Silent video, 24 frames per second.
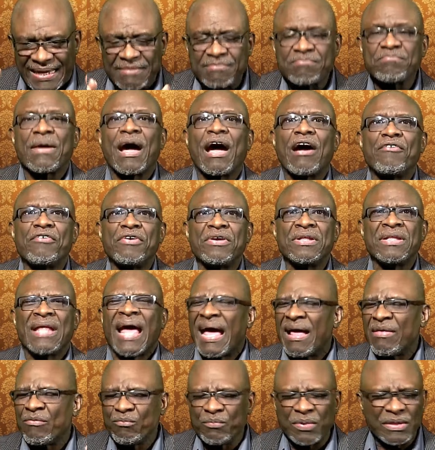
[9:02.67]
married
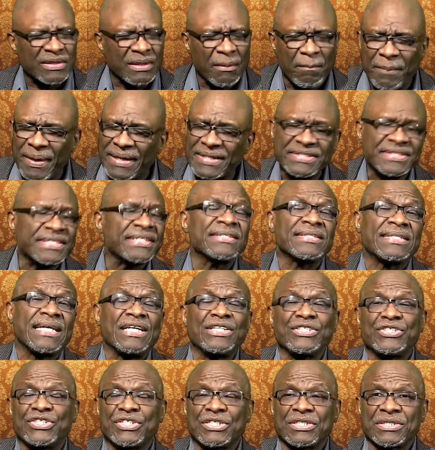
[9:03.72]
and with the best
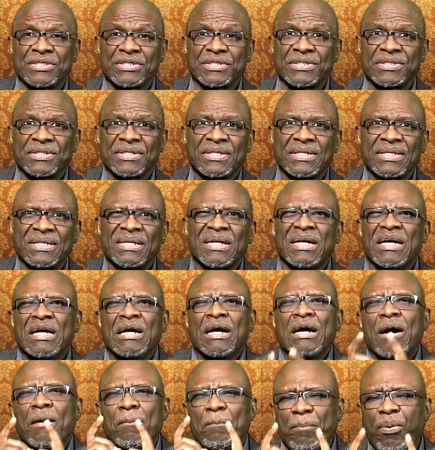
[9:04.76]
intentions.
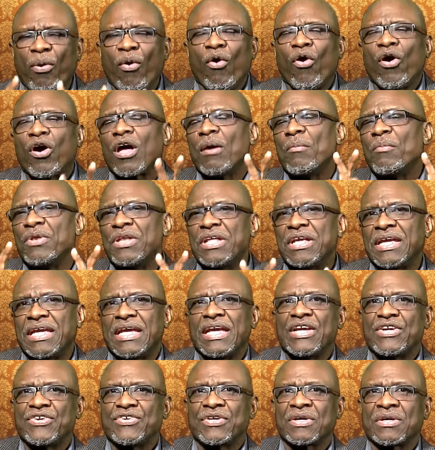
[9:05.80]
Poor
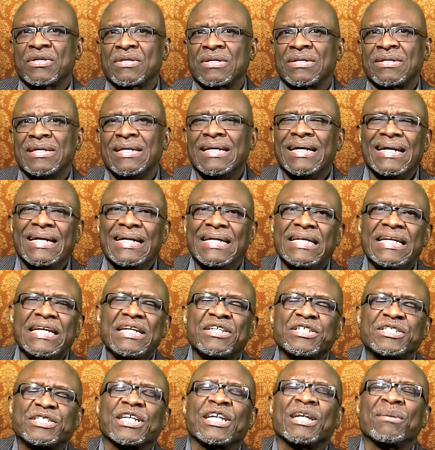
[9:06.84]
communication
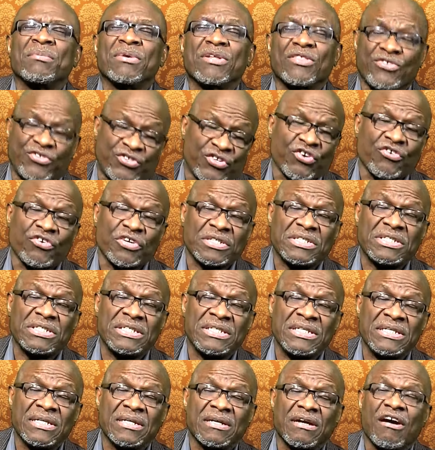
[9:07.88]
leads to the
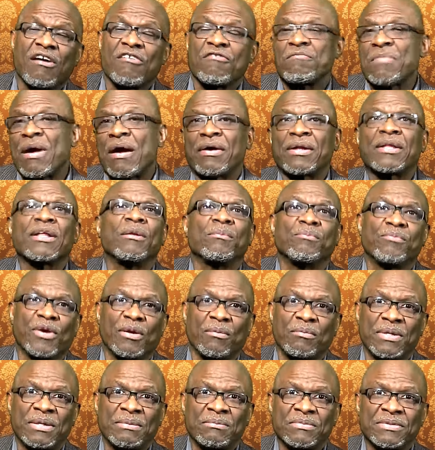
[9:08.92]
majority of marital
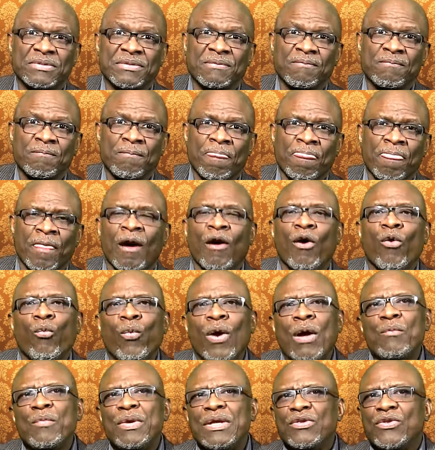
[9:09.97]
problems.
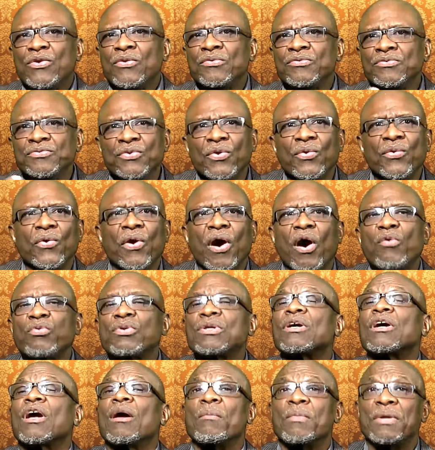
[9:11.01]
When we don't know how to
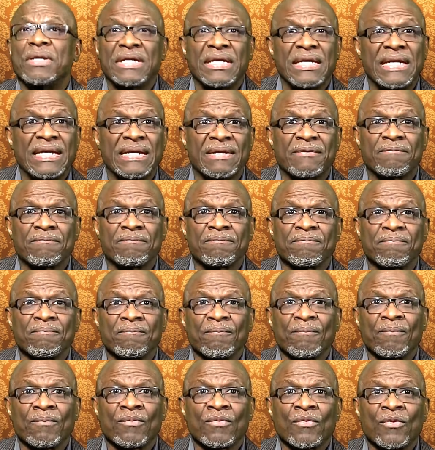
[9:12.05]
communicate,
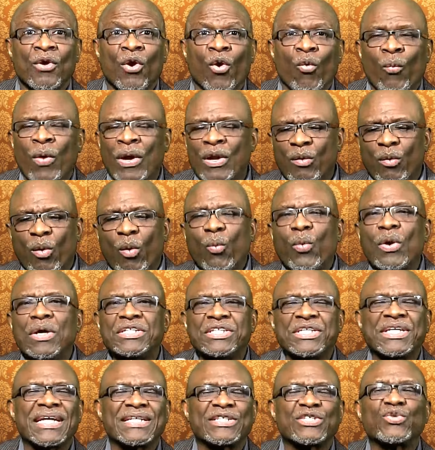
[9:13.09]
when our words
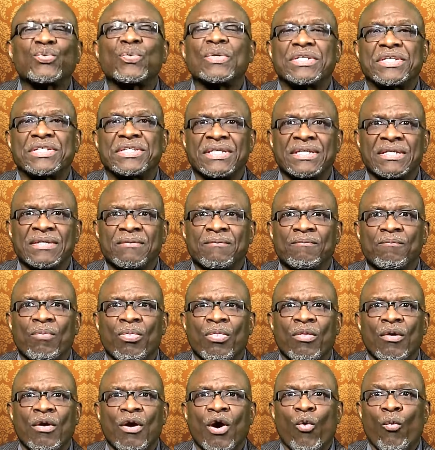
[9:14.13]
get twisted,
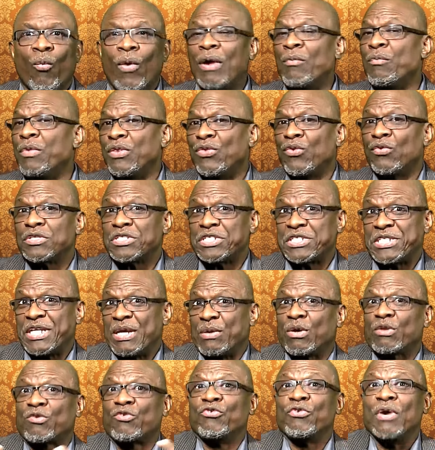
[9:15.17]
when we don't say
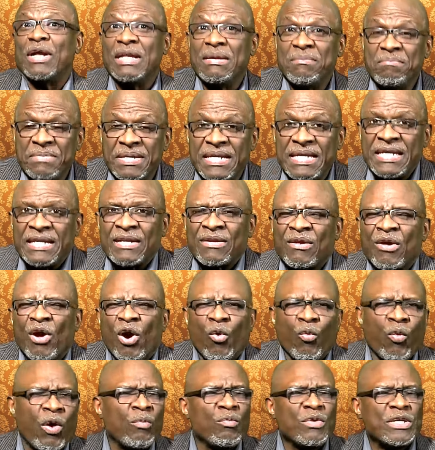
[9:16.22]
what we really mean,
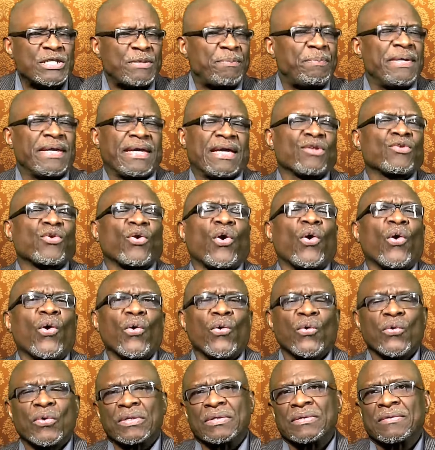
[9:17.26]
when we speak in code,